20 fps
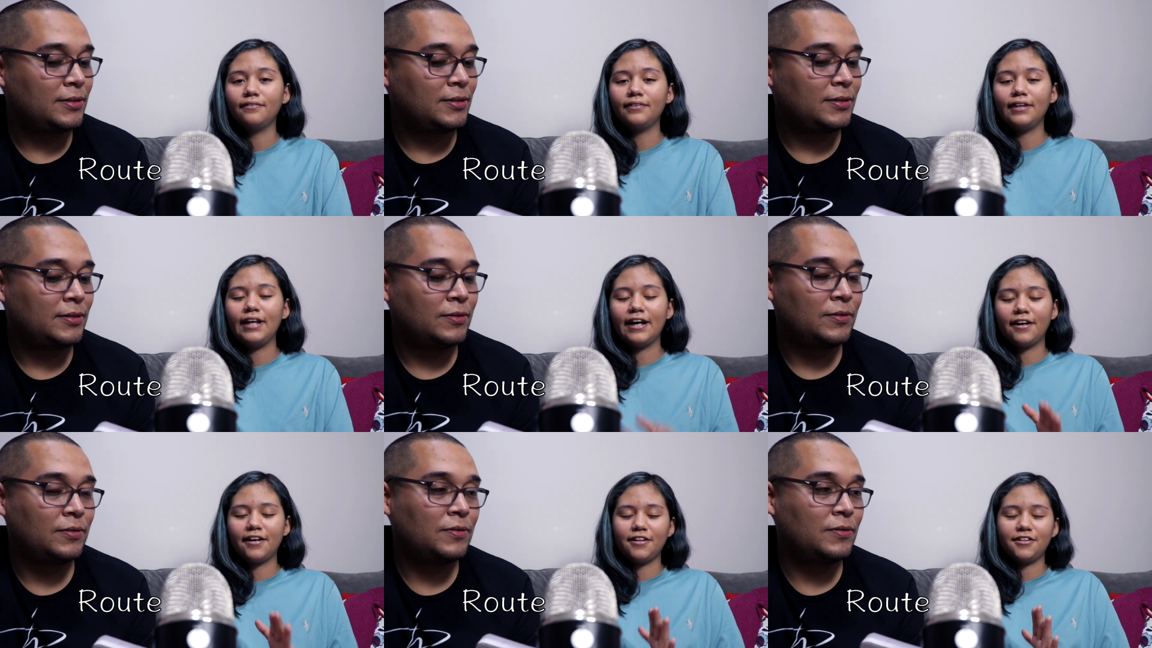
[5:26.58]

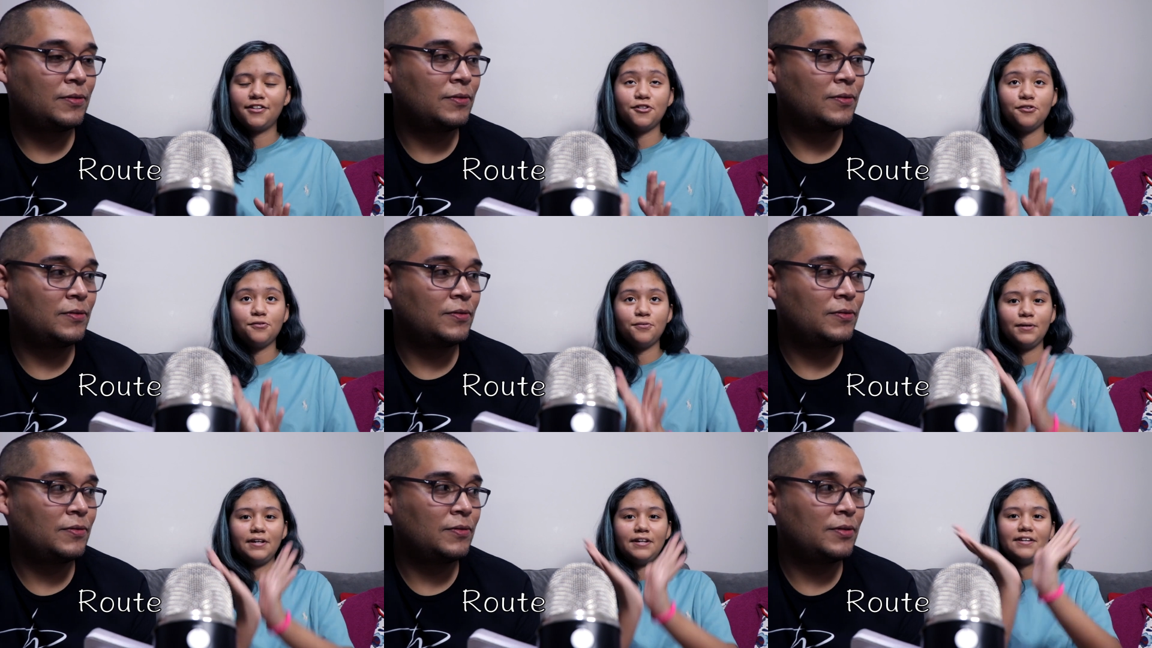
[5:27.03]
Speaker 1: like a
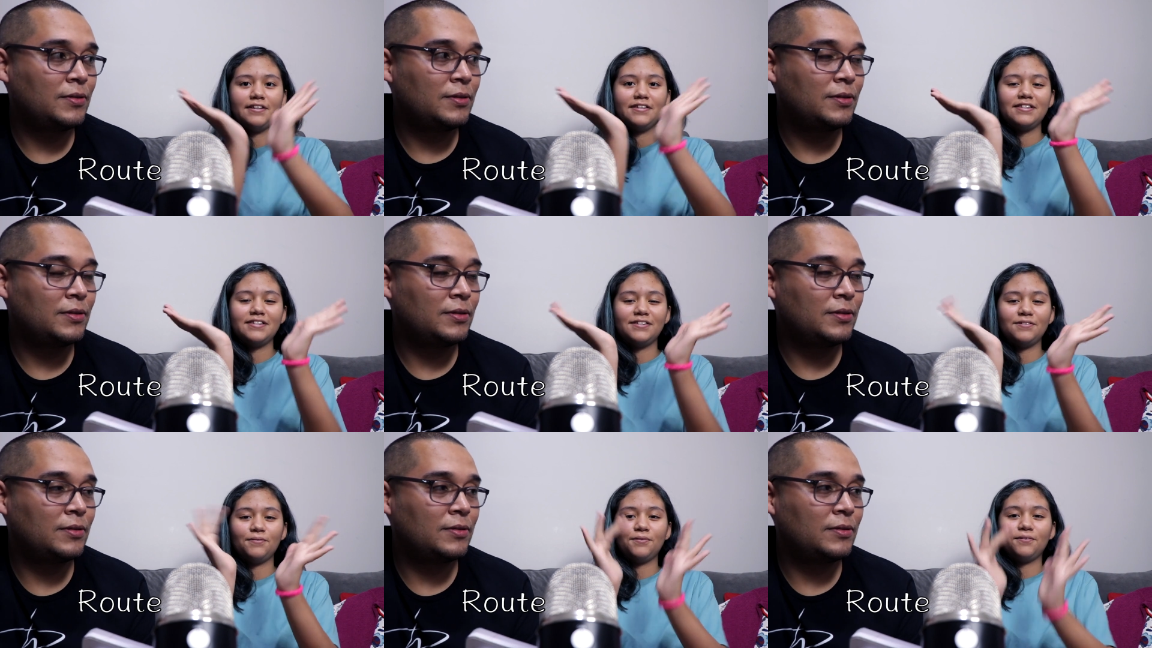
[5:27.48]

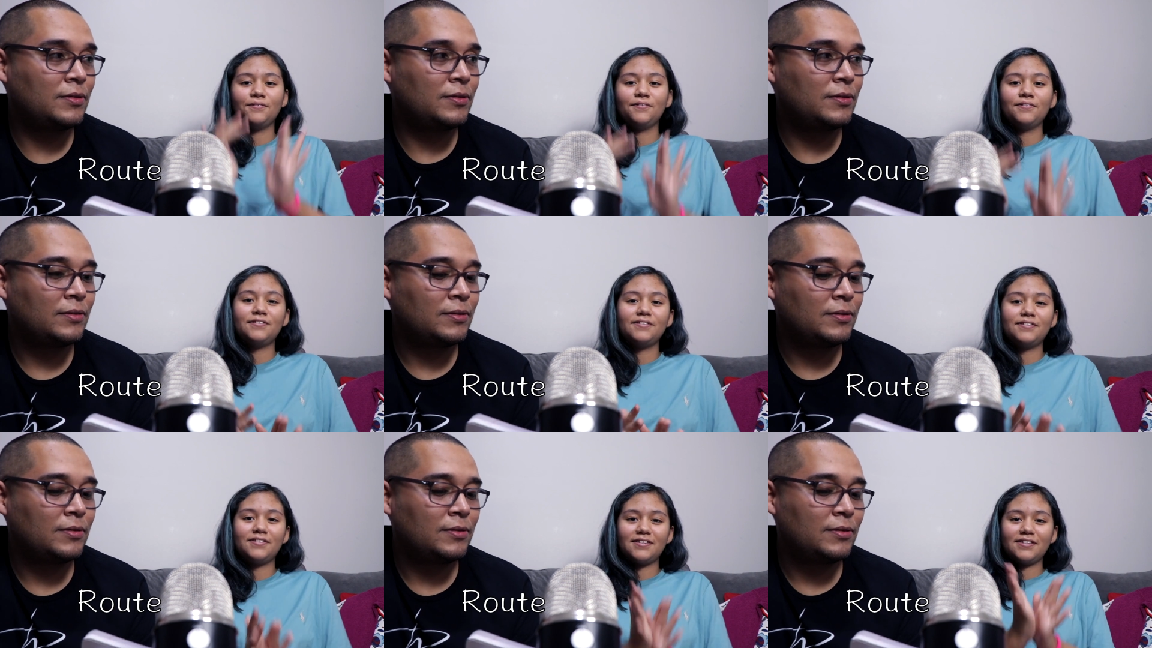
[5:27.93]
tree's
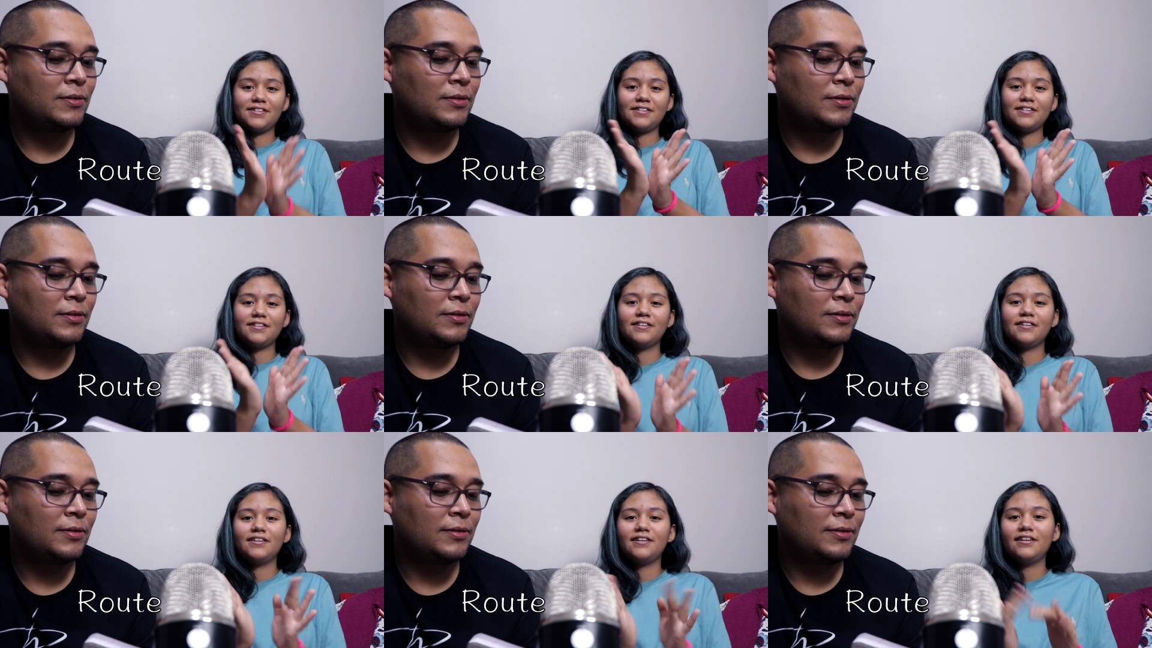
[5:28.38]
roots.
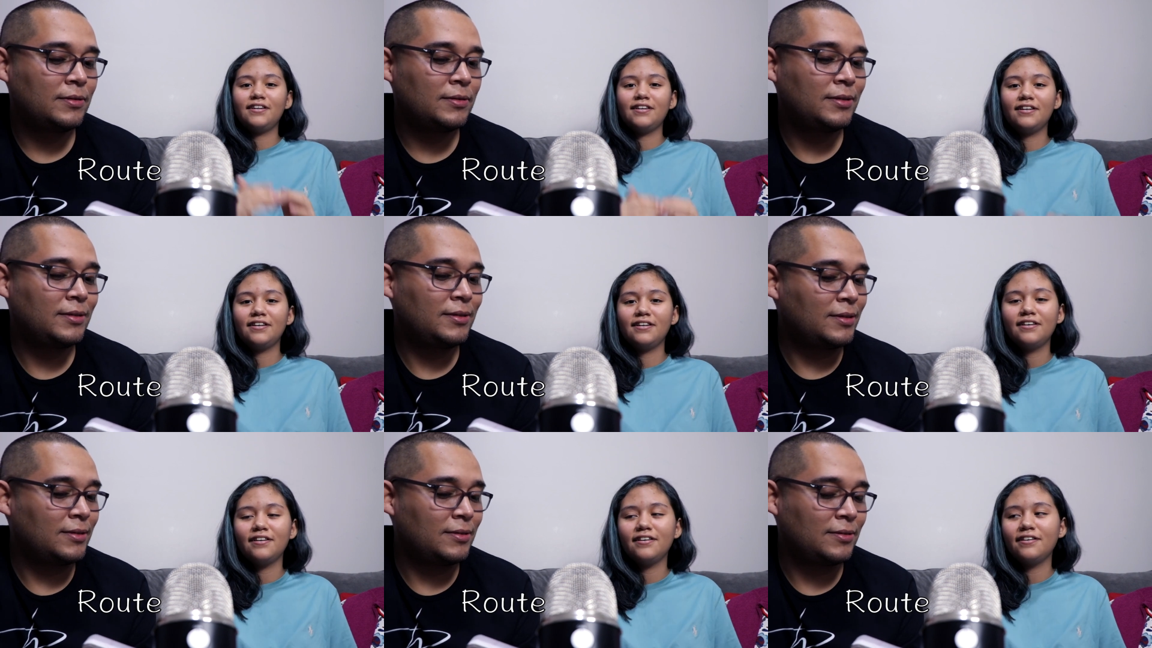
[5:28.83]

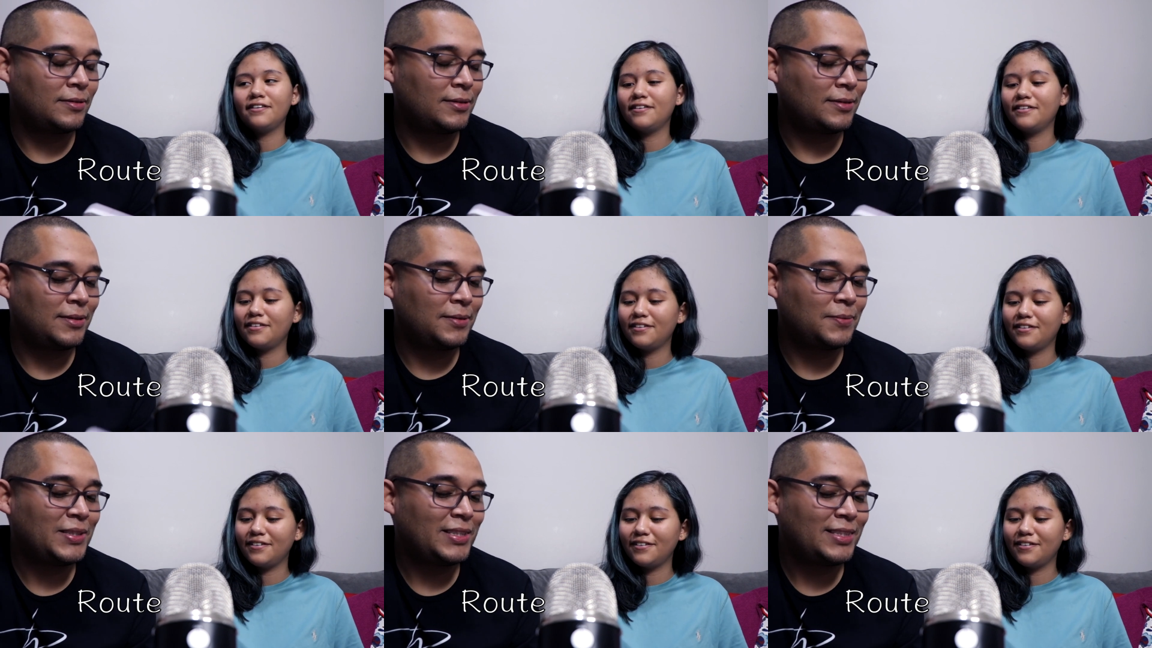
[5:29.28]
Speaker 2: No, no,
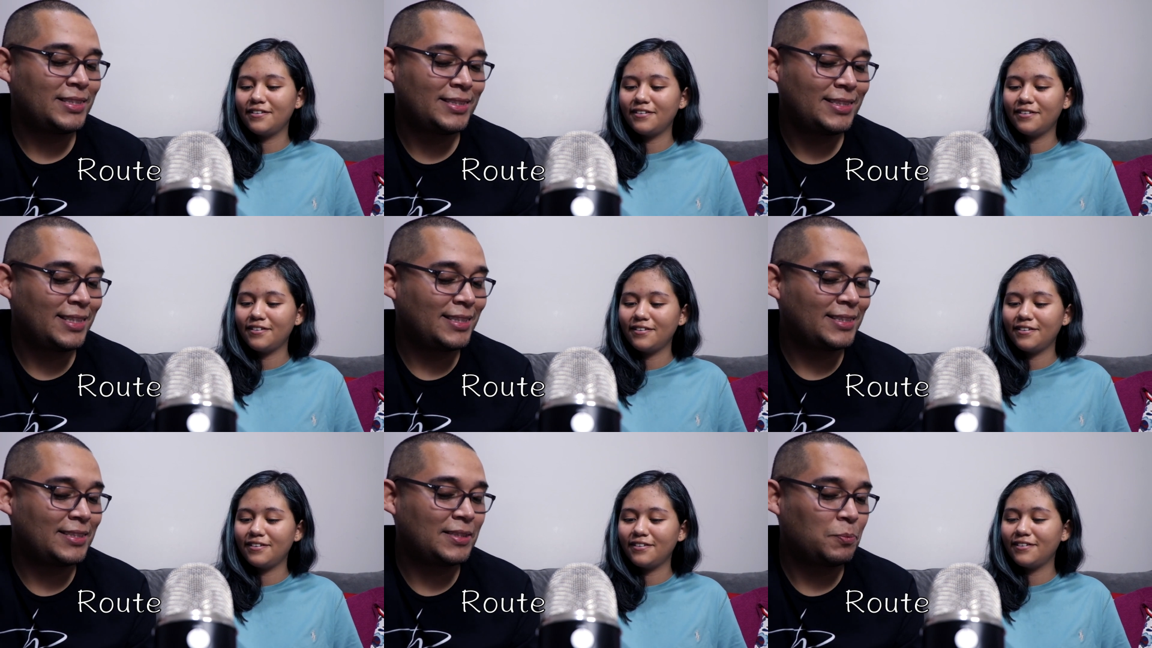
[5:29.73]
it's
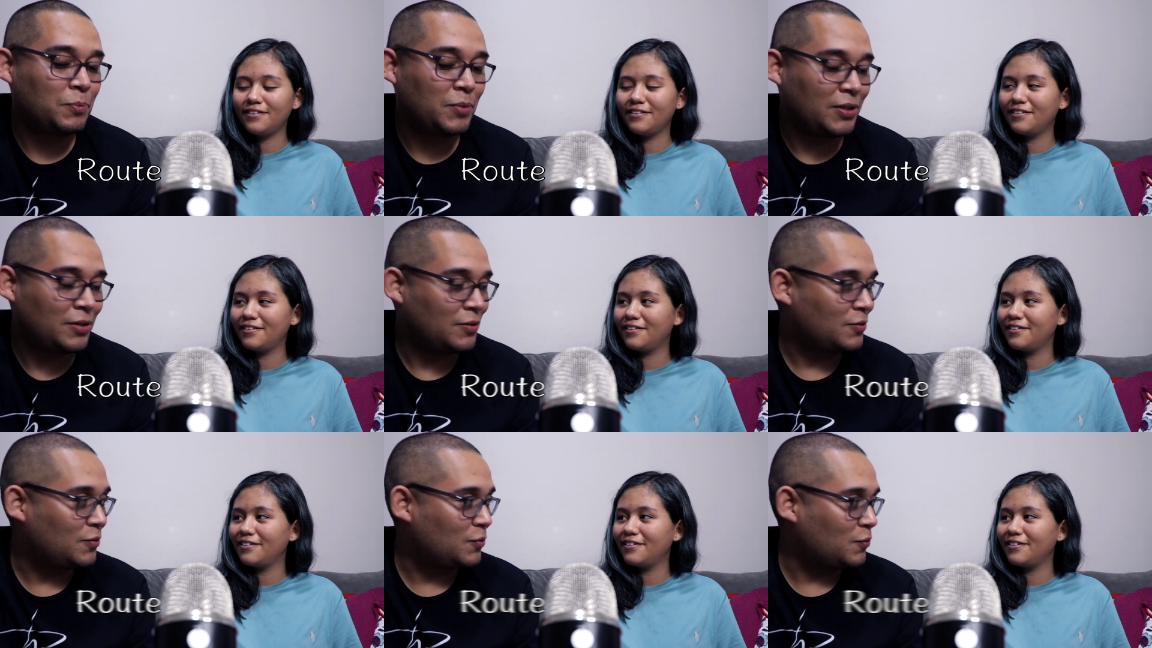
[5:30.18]
not
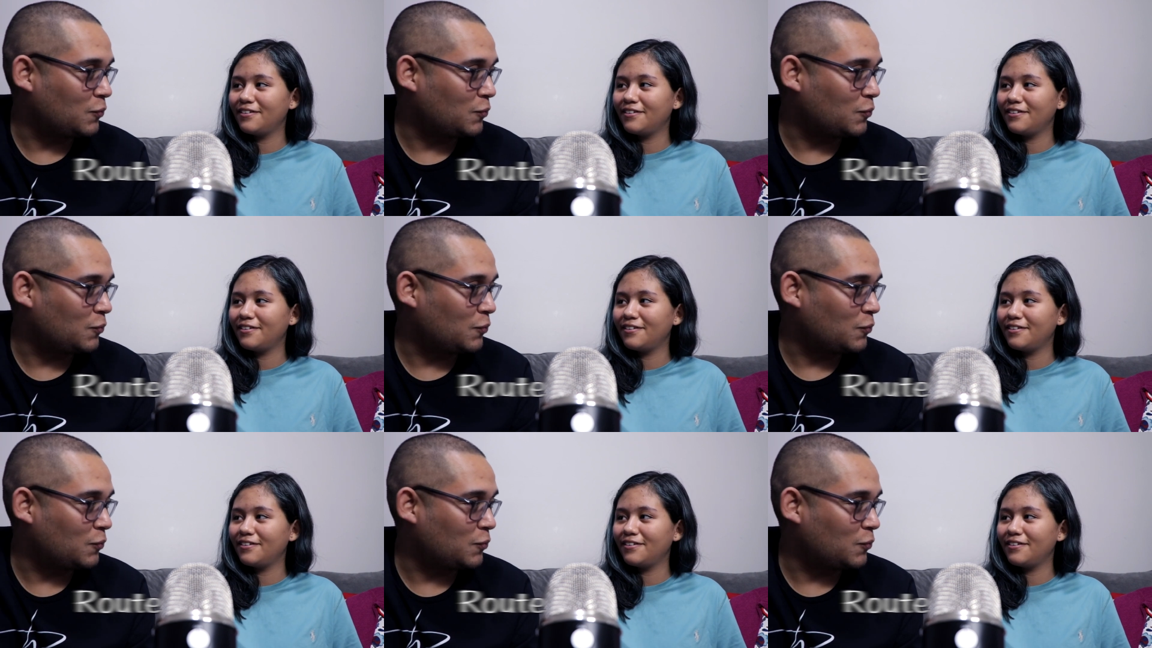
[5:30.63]
spelled